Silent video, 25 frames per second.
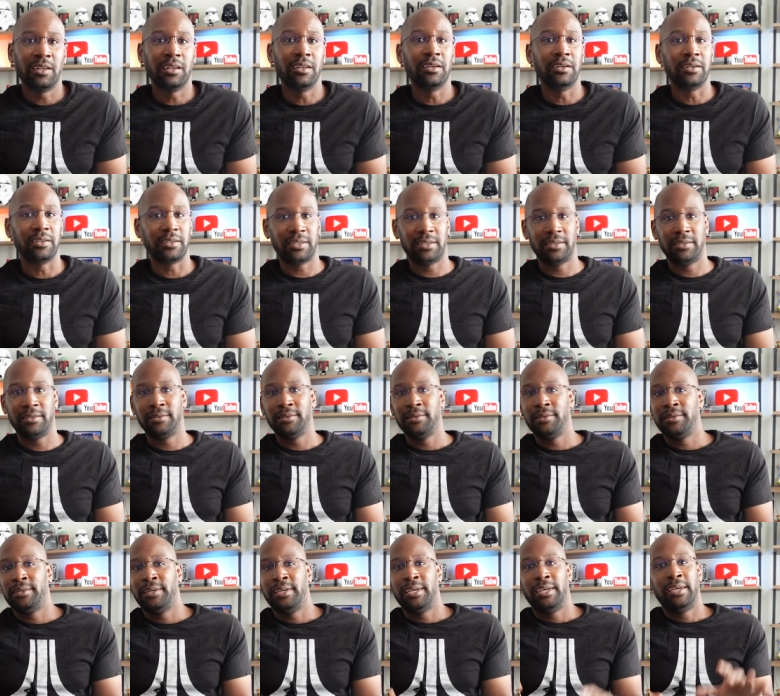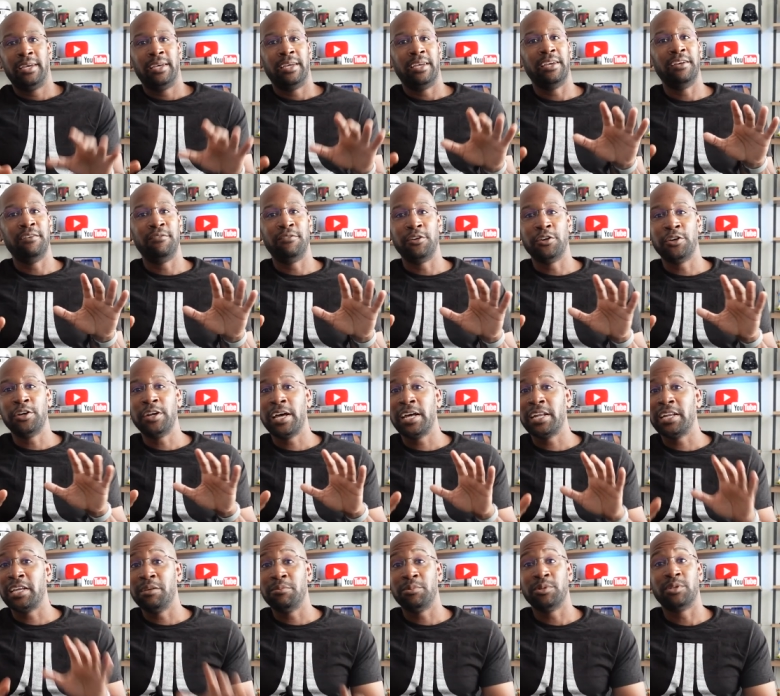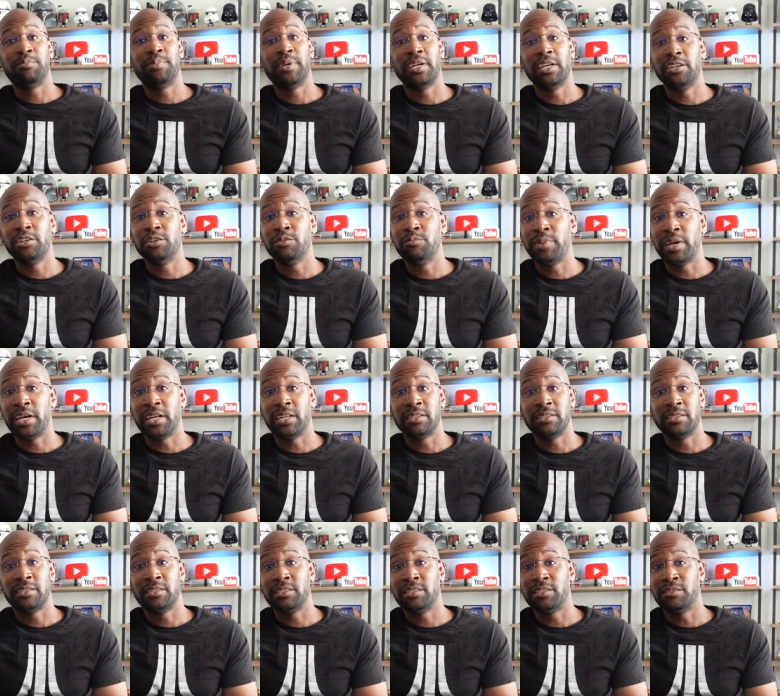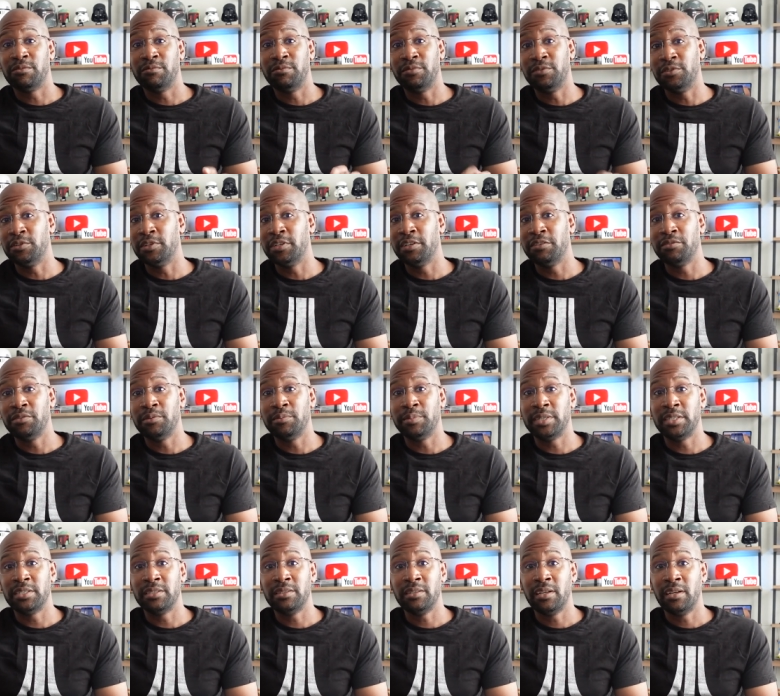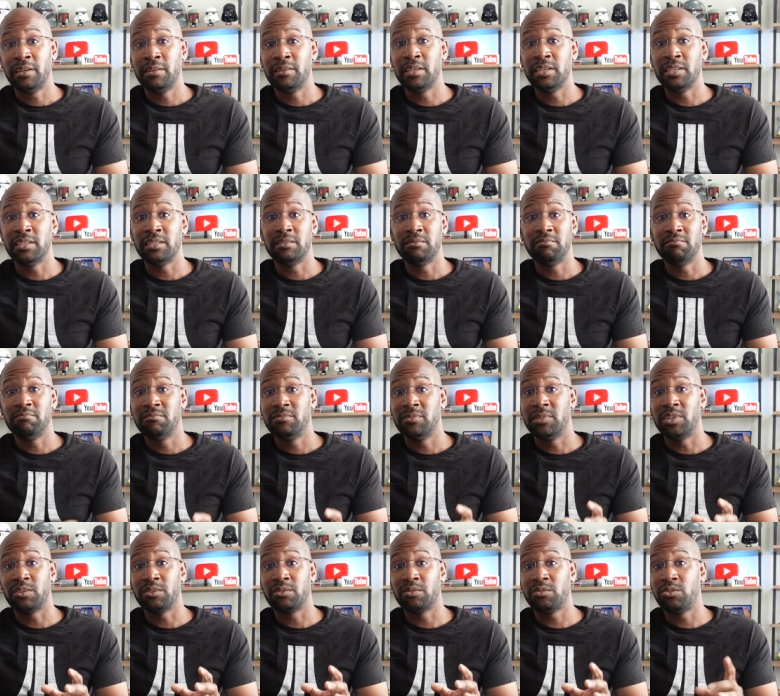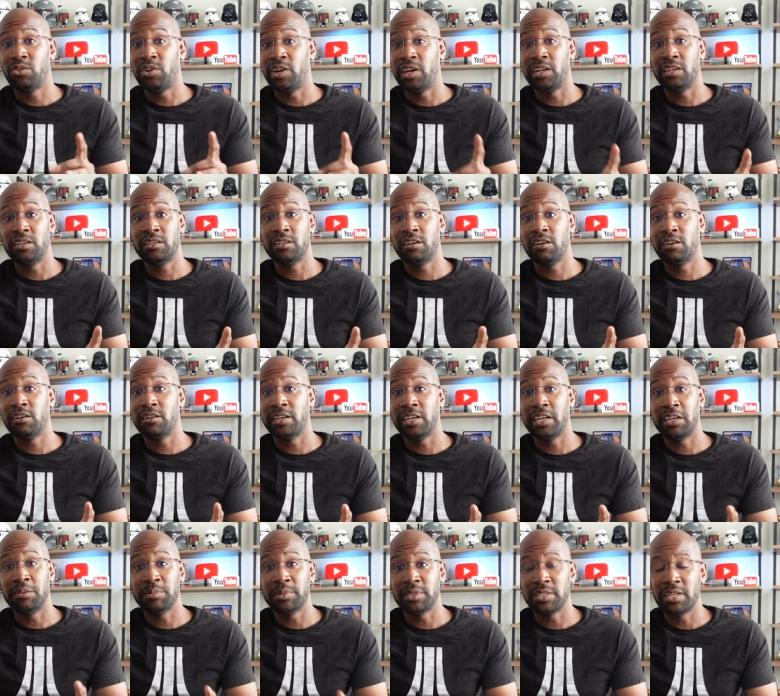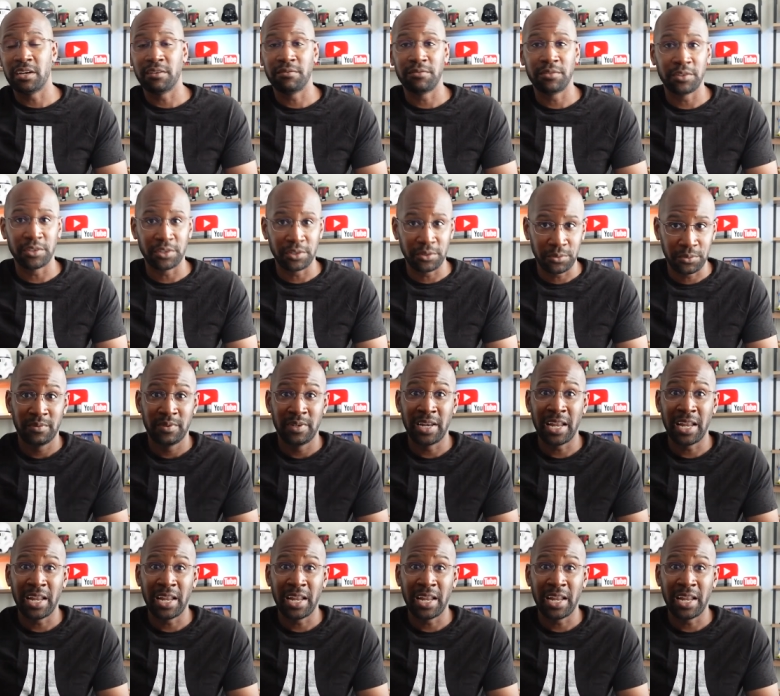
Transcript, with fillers: Look, if you're not able to pay your balances in full every month, then the credit card game is not for you.